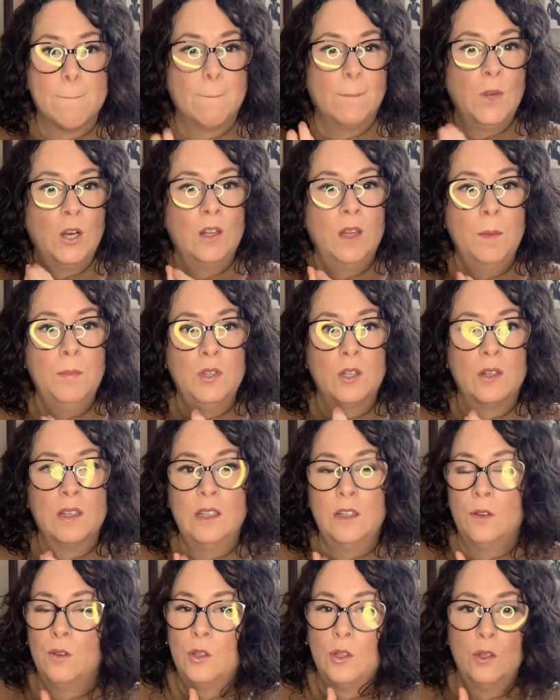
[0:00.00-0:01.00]
Your lips are
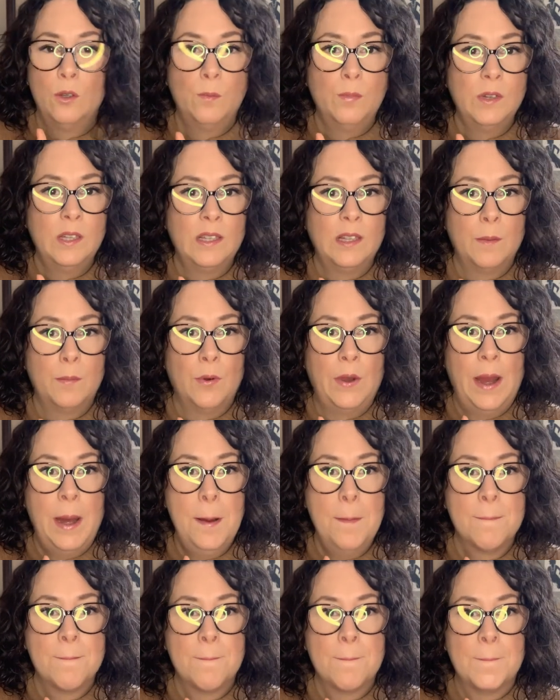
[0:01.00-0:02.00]
still super slippery,